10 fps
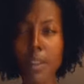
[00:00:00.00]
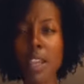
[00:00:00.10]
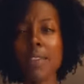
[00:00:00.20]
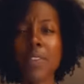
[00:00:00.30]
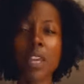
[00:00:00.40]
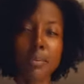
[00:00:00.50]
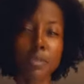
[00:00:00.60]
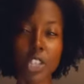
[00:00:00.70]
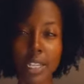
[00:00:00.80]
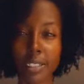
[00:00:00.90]
if the
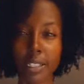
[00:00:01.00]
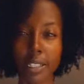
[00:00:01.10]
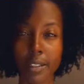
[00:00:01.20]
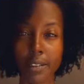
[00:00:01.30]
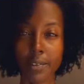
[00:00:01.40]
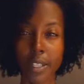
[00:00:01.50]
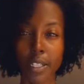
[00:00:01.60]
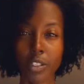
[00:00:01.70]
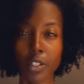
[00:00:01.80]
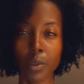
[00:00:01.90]
objective
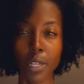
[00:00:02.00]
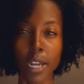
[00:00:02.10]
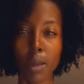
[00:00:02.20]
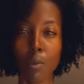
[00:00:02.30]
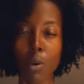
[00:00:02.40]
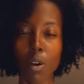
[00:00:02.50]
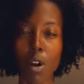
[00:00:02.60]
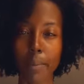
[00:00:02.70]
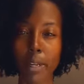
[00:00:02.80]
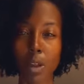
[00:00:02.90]
is to create a more
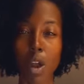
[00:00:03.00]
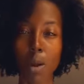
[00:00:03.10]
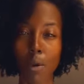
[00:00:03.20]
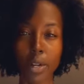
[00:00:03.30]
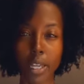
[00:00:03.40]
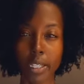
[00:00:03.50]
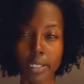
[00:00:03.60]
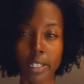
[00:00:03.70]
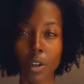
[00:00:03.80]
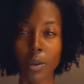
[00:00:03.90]
harm-
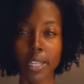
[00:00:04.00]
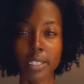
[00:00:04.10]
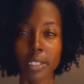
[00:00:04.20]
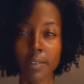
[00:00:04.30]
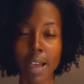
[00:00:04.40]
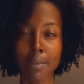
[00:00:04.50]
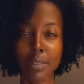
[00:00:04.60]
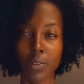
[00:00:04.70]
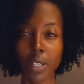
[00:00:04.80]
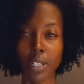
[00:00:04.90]
harmonious and cohesive
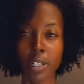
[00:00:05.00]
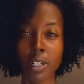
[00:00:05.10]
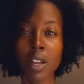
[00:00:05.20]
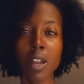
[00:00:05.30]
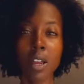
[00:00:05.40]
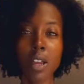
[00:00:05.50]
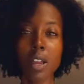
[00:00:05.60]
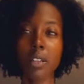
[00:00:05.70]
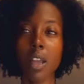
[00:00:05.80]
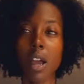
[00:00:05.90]
atmosphere,
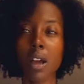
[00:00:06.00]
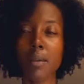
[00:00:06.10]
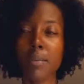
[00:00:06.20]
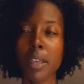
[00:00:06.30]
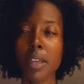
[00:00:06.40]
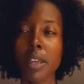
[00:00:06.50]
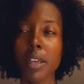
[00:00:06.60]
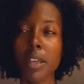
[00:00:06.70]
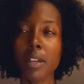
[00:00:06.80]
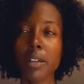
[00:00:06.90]
um,
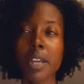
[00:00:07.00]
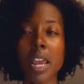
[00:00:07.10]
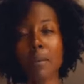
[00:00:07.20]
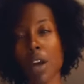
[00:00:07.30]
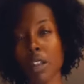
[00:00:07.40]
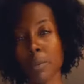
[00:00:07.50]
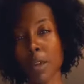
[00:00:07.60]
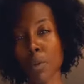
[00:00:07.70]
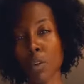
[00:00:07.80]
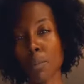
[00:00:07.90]
name calling
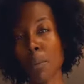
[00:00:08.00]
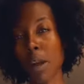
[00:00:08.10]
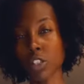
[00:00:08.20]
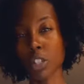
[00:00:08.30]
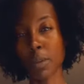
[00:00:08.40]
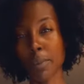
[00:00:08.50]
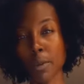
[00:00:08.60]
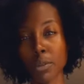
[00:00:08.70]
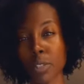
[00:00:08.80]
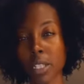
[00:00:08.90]
people or punishing
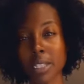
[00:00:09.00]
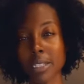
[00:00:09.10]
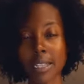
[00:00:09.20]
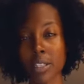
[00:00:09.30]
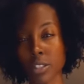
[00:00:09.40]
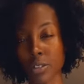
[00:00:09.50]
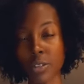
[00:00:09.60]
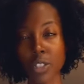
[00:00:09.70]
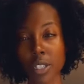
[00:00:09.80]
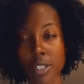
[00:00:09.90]
people really is not the
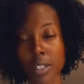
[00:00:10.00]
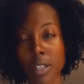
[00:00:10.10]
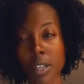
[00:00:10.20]
solution.